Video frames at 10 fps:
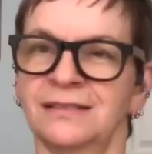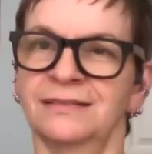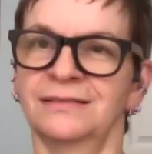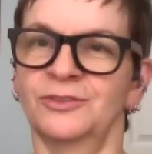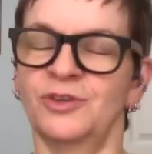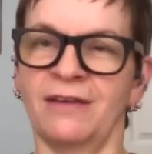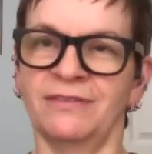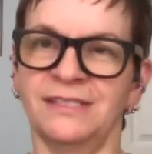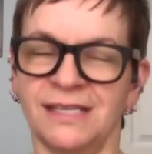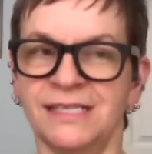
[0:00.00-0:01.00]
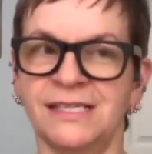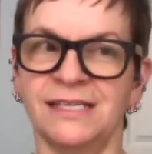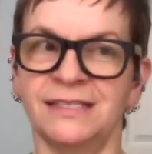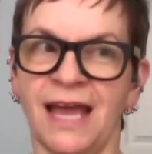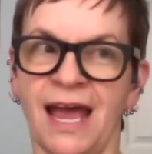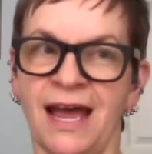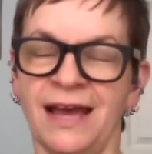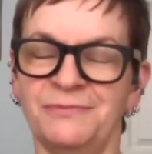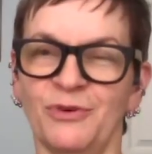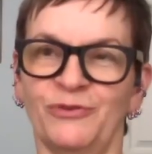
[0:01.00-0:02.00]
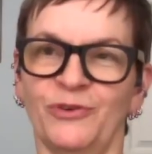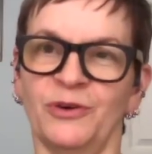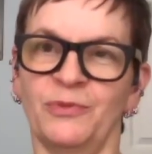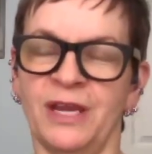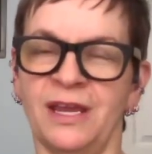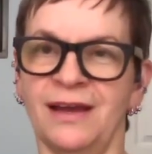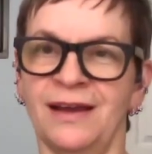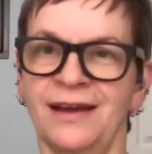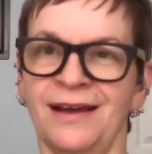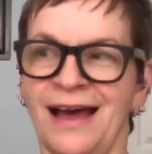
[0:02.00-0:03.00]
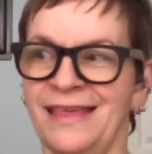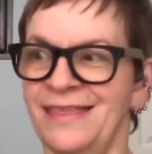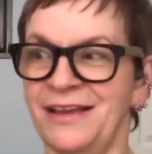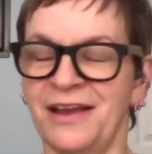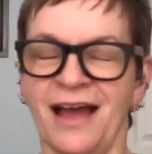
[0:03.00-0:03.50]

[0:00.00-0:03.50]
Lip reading: All right. Travis, anything to add before we I